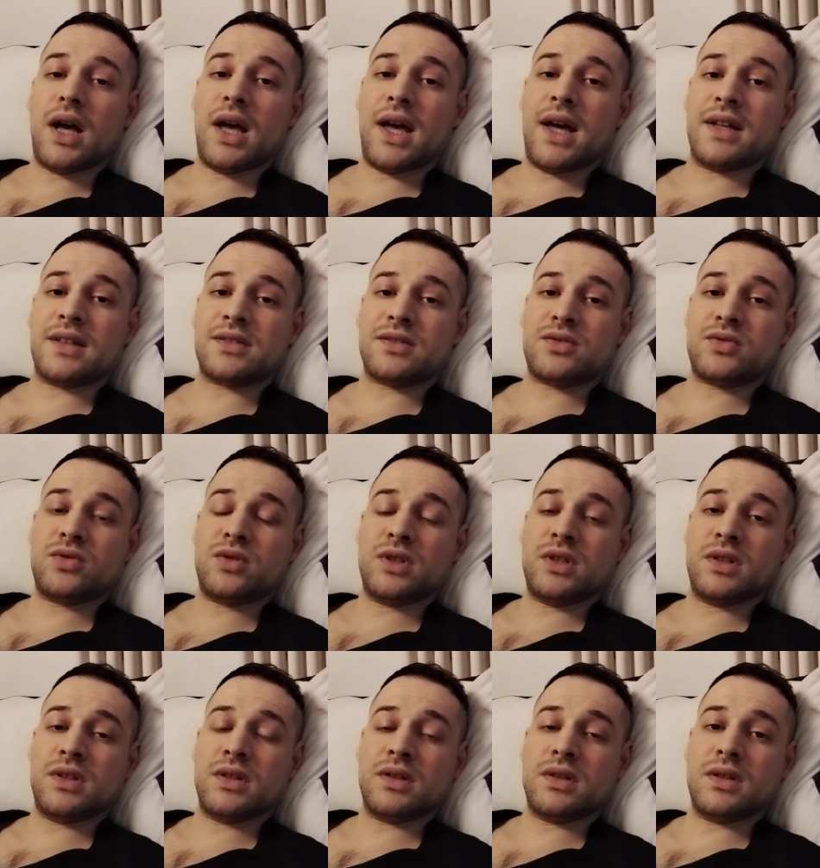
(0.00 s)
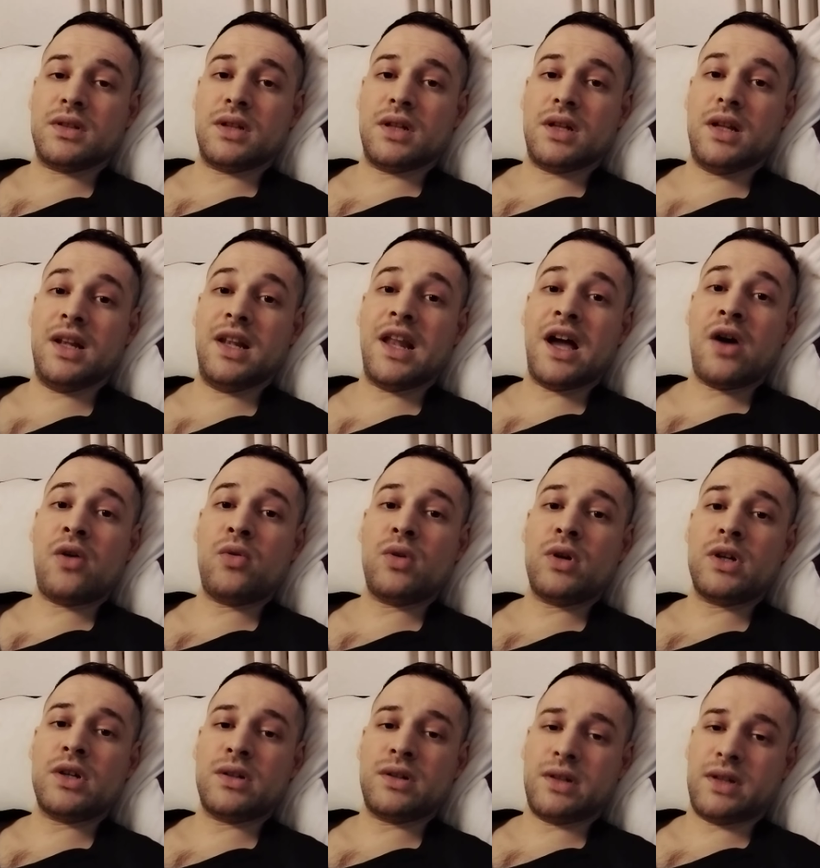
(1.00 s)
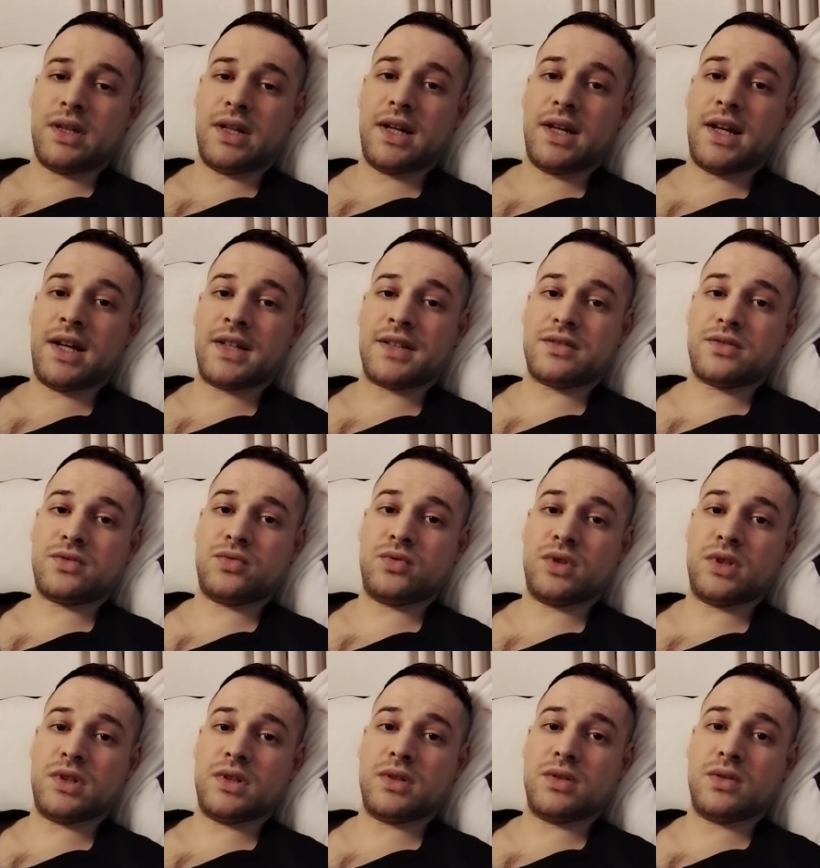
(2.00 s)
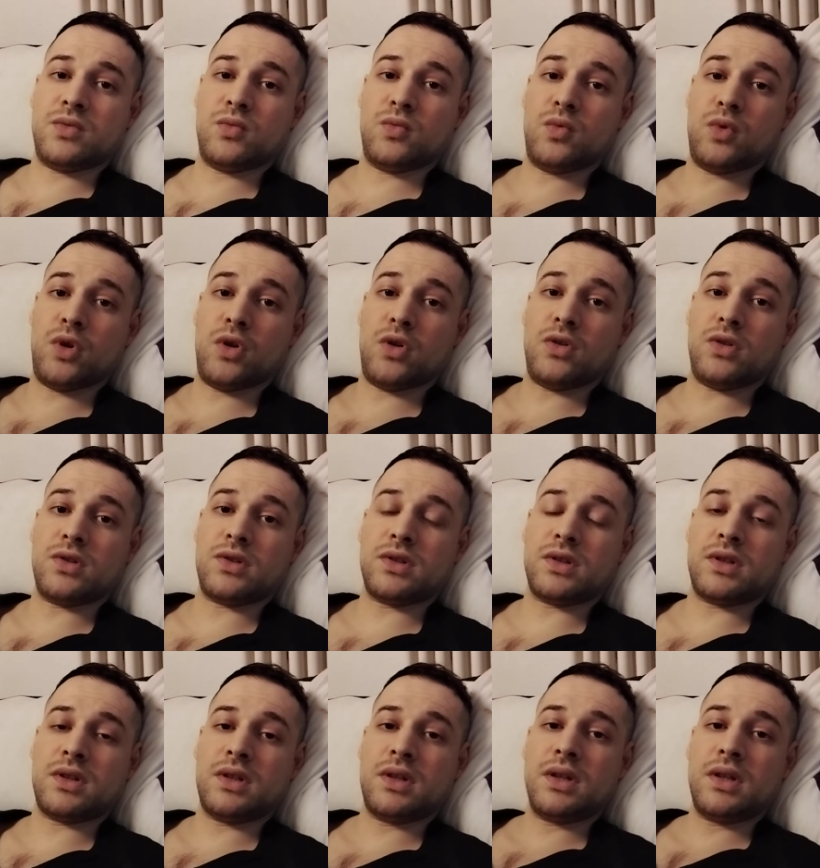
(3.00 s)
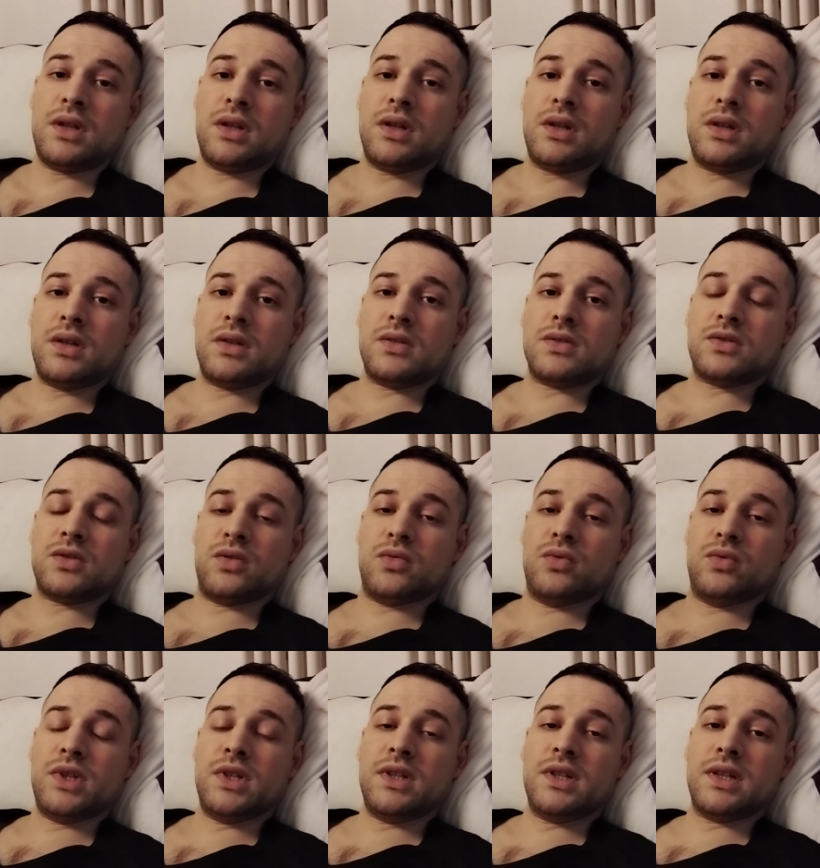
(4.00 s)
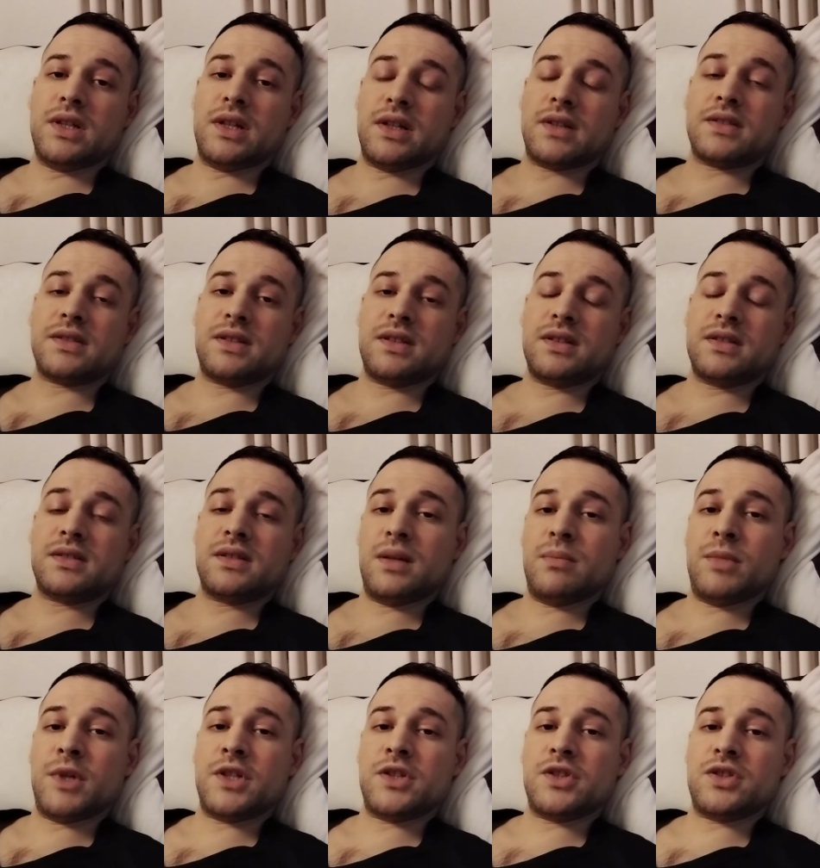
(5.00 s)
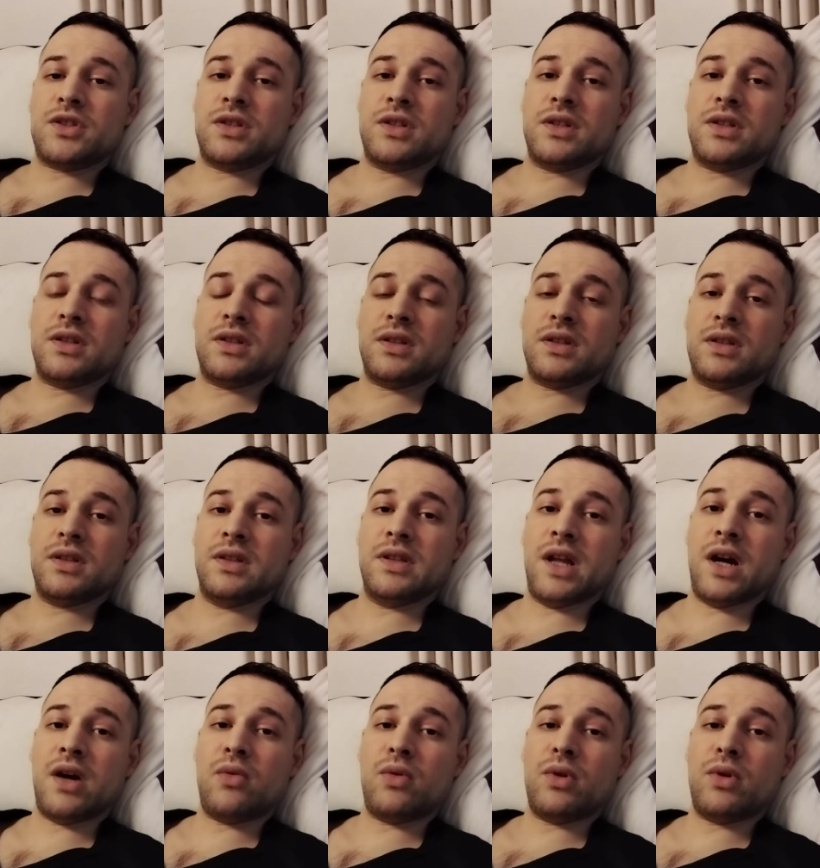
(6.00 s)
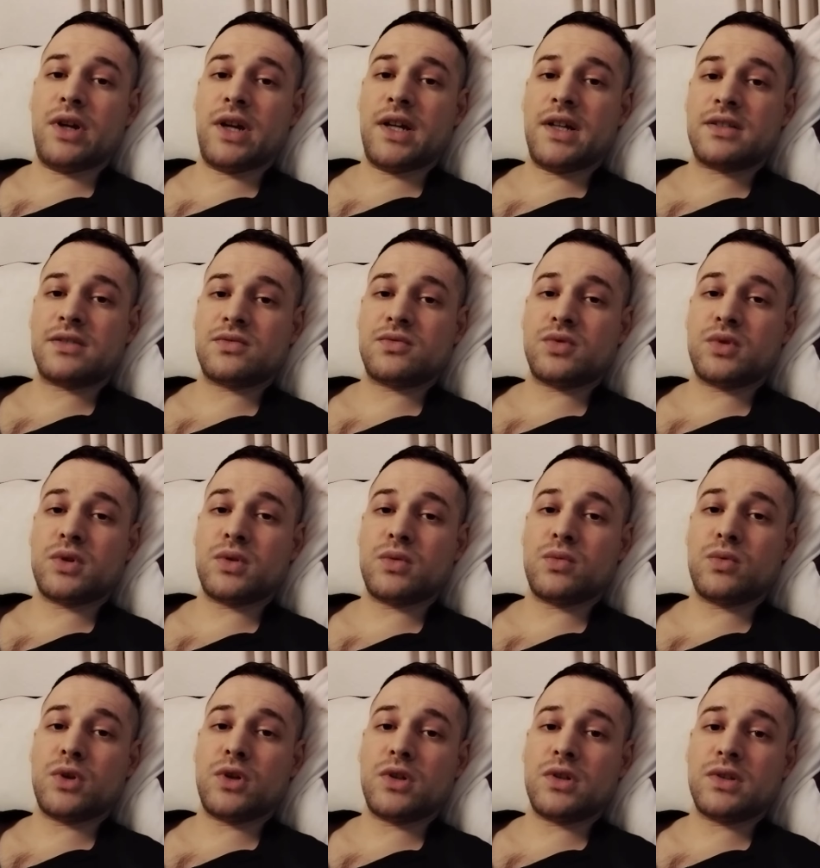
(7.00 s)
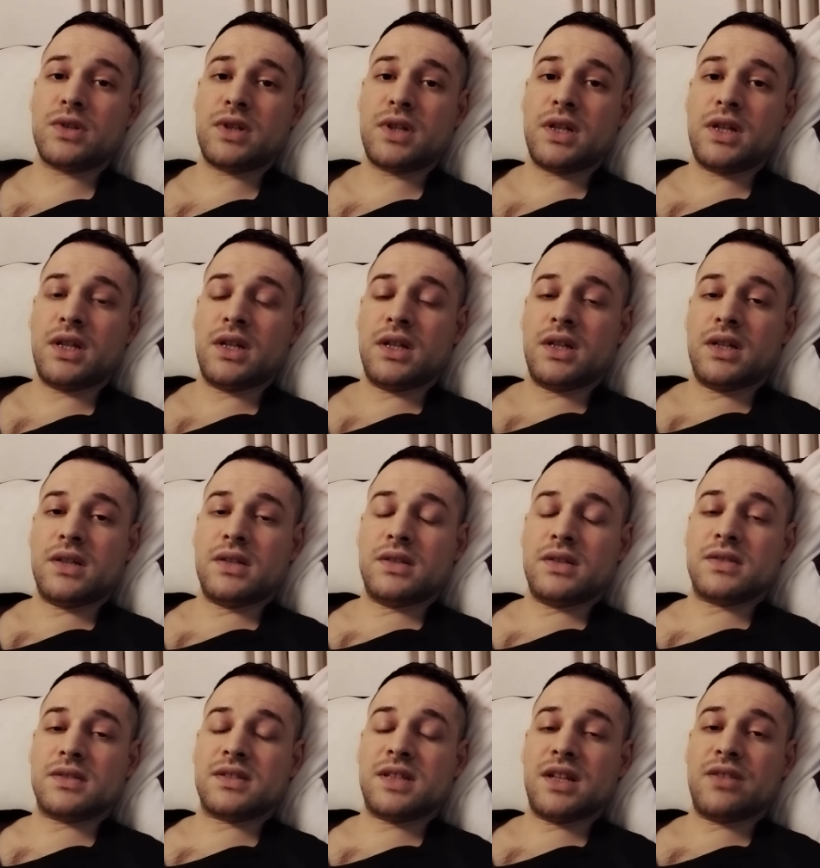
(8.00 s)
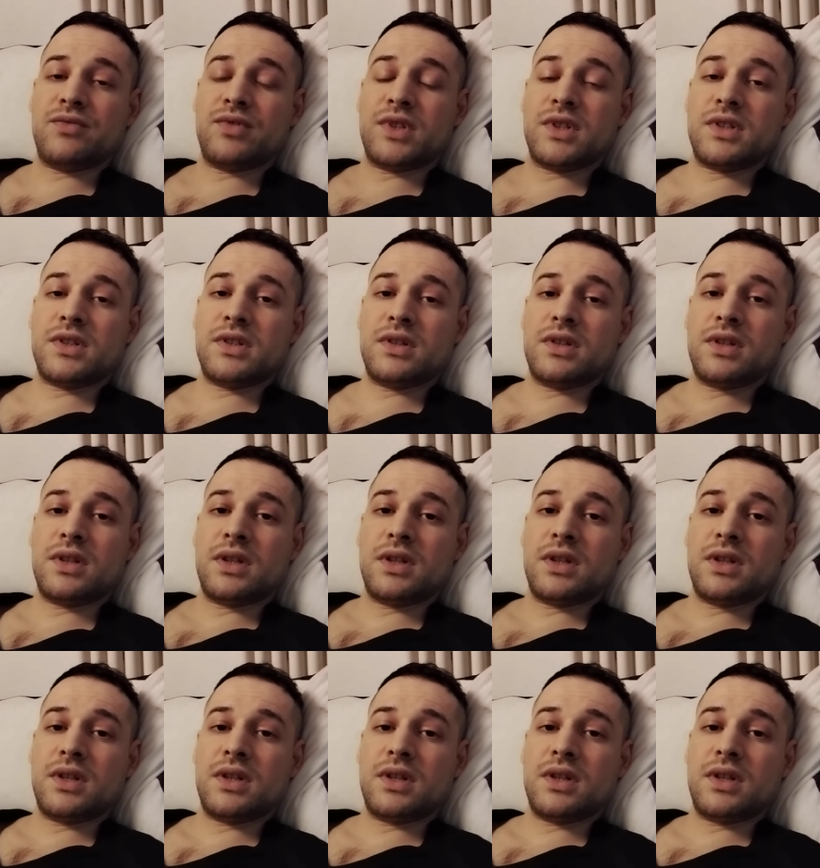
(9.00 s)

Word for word: astral, lower astral world. So really like 6th dimensional lower astral world, the 7th